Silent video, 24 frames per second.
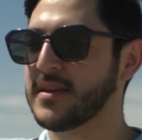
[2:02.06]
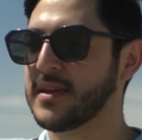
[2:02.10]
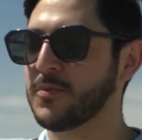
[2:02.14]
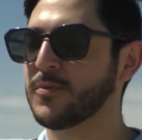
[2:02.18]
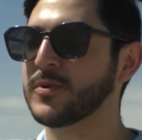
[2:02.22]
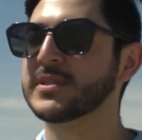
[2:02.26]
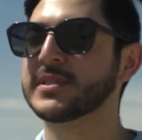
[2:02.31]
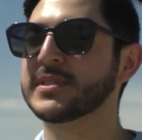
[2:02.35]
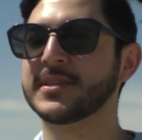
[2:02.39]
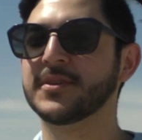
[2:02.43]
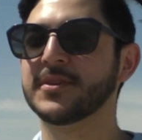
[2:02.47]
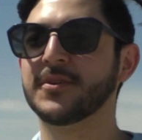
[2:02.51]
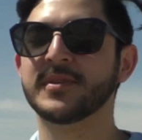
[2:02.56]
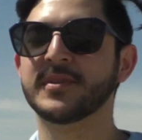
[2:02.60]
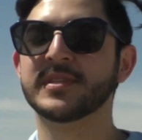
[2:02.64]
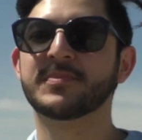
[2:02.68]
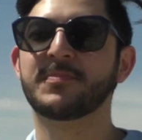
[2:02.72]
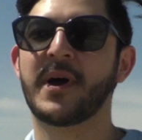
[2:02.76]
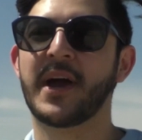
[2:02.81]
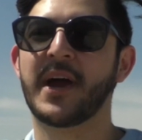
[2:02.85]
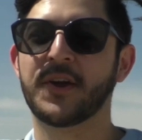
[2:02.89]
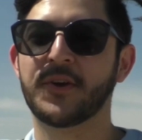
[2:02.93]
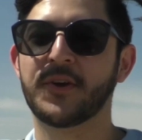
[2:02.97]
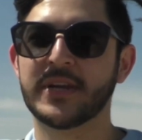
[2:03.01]
It was still
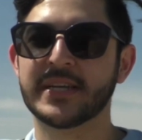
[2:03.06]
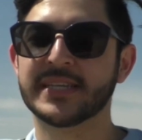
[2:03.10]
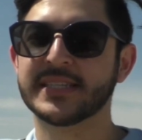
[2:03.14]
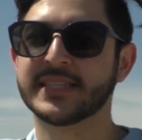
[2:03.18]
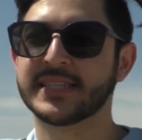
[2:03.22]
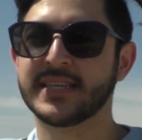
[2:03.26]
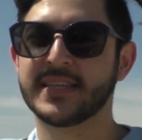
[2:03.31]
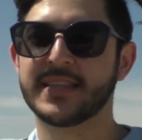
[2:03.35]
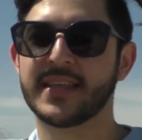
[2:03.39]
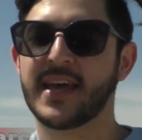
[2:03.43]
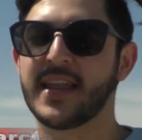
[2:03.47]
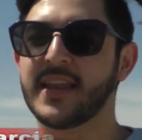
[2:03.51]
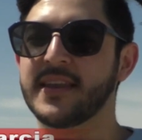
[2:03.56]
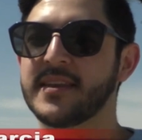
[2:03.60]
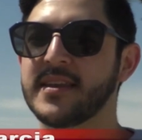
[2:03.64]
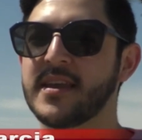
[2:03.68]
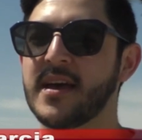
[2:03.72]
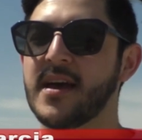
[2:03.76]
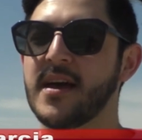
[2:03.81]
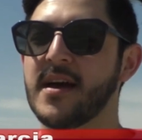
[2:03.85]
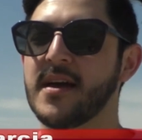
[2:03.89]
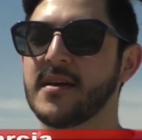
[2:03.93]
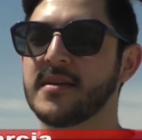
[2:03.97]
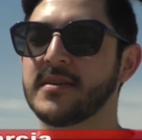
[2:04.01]
inspiring to see that
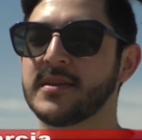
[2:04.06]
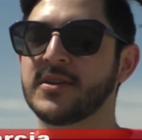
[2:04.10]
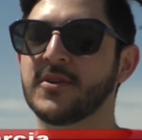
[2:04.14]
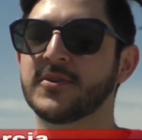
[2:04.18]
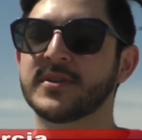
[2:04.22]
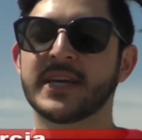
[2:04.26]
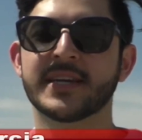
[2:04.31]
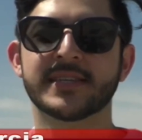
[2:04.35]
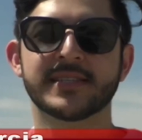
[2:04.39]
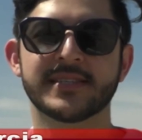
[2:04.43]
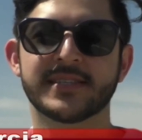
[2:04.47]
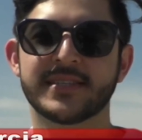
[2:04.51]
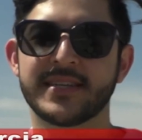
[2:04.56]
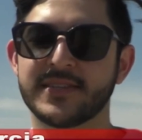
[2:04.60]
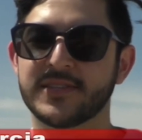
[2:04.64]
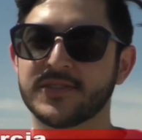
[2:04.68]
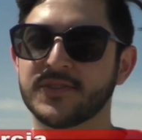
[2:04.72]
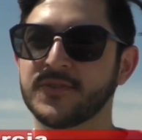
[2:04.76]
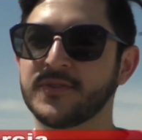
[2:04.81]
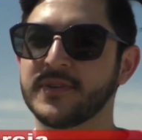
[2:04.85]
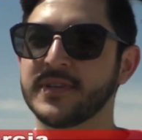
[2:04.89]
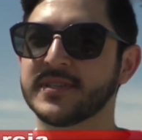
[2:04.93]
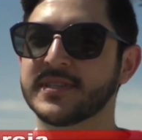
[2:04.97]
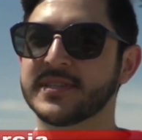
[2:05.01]
uh, you know Texas State
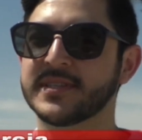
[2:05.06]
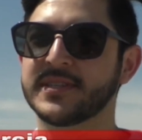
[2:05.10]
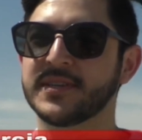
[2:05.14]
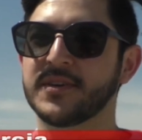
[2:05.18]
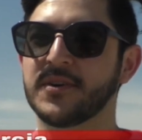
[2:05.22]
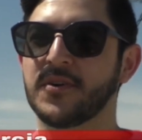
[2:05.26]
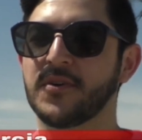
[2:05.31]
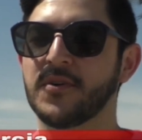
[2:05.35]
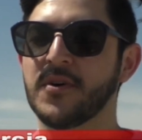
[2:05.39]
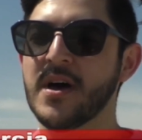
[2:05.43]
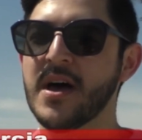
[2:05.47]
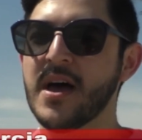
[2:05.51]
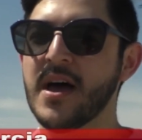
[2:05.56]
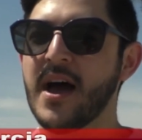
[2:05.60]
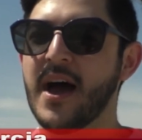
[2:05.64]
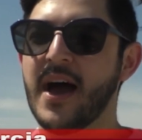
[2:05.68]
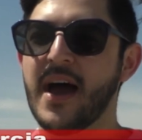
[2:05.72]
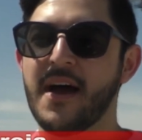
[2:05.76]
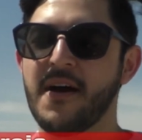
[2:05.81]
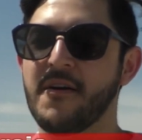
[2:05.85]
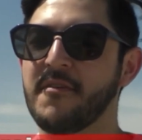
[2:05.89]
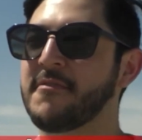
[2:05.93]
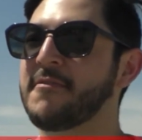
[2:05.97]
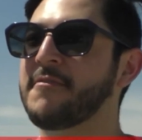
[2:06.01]
students still
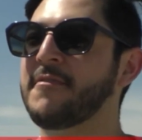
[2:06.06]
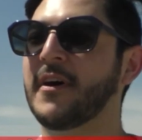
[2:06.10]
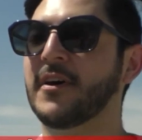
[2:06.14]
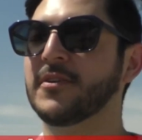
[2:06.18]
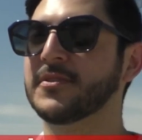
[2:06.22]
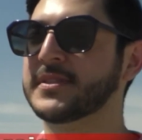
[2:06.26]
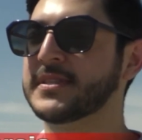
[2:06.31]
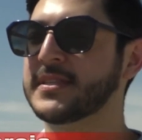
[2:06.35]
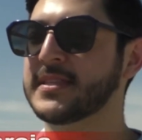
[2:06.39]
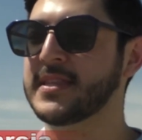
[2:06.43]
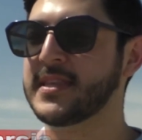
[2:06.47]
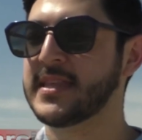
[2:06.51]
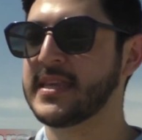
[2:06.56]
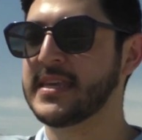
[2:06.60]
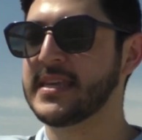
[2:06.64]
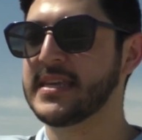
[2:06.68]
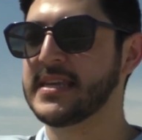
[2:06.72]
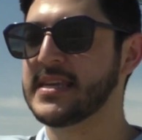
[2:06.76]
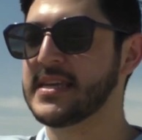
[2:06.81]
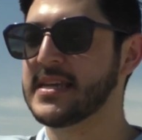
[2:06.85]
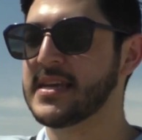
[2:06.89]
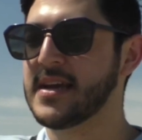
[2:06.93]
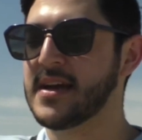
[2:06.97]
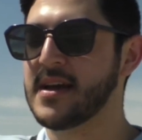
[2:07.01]
uh, felt
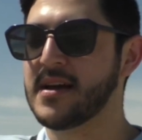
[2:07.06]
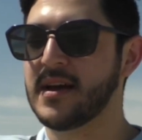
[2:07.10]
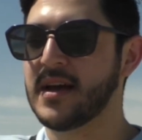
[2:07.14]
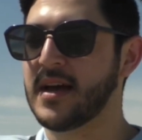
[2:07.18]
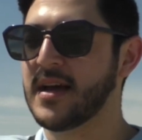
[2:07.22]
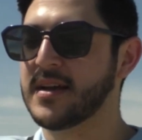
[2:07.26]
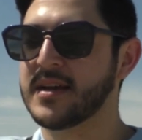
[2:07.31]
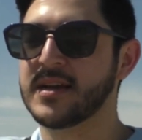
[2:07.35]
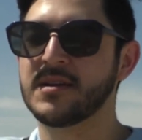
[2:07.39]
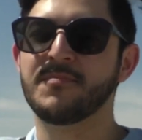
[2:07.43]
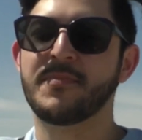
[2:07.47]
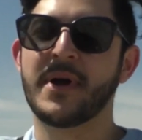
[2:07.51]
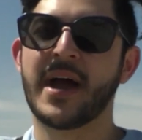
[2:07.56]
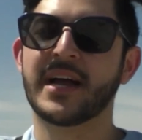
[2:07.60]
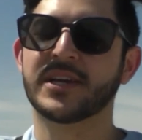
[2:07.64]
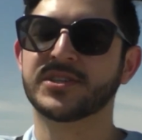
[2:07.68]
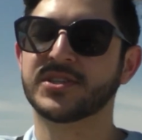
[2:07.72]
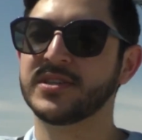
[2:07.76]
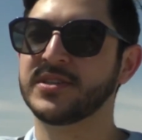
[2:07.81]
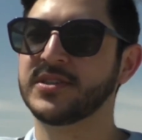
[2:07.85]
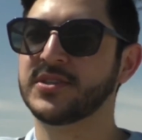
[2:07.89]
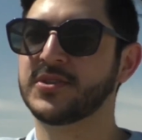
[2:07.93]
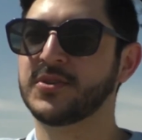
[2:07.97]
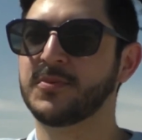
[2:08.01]
the uh,
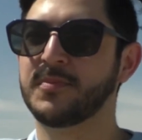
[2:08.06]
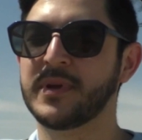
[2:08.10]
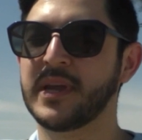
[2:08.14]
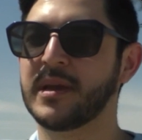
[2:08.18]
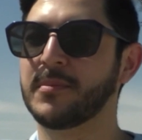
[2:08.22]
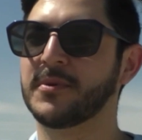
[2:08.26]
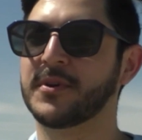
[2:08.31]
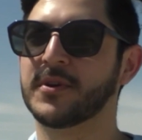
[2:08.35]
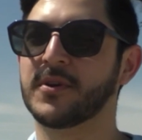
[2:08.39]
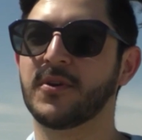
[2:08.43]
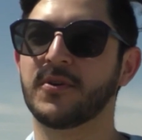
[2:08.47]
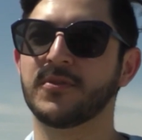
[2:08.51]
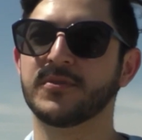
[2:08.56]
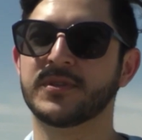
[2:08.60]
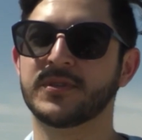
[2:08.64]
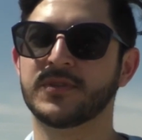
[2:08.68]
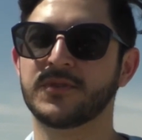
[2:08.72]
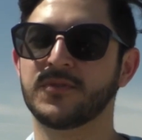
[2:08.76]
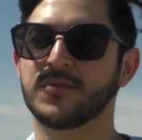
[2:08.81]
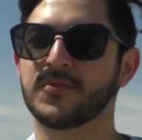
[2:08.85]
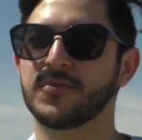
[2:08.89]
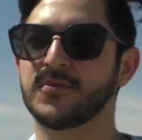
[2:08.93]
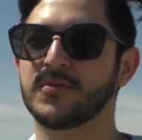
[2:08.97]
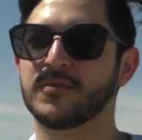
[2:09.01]
compassion to be able to go
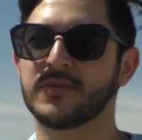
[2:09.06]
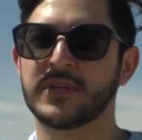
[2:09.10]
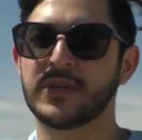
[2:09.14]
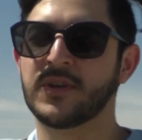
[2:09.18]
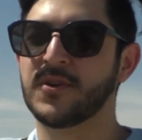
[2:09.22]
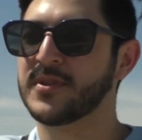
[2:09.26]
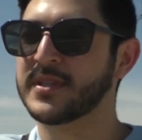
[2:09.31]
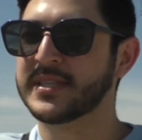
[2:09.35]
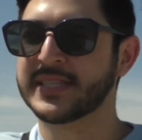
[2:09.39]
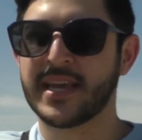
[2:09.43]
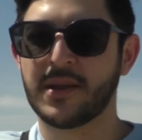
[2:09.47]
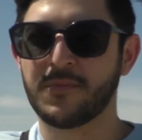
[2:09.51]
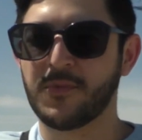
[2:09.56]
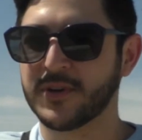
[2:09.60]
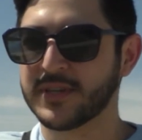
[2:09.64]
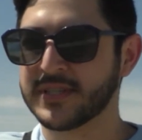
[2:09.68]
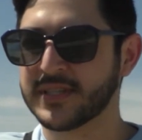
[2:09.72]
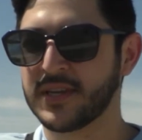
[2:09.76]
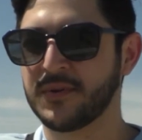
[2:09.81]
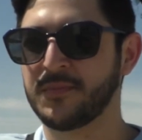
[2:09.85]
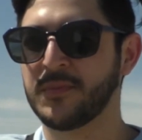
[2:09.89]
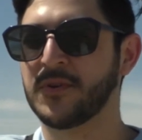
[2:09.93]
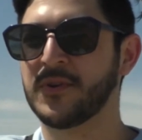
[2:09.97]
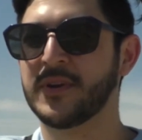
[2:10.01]
to you know the San
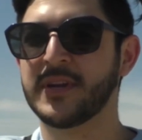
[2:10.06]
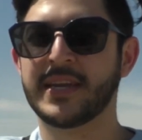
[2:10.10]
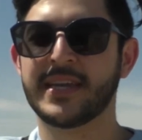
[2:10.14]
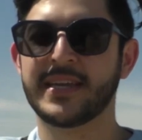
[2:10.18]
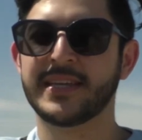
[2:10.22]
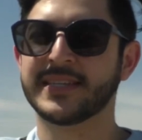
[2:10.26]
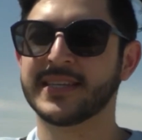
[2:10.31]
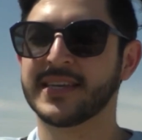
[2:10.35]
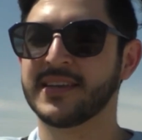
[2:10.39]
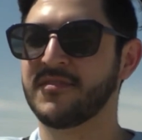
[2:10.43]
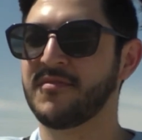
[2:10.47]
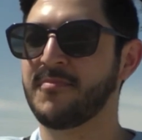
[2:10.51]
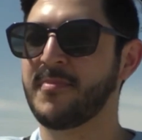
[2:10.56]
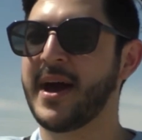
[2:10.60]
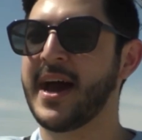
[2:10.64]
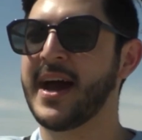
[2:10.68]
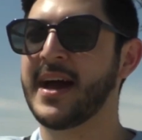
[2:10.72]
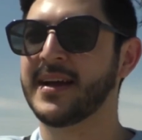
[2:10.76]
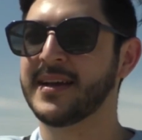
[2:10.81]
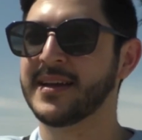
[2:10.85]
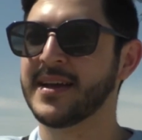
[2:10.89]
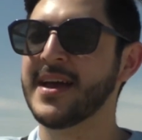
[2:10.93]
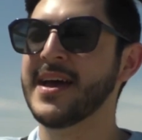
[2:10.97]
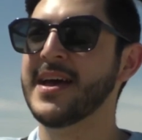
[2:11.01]
Marcos community to give back.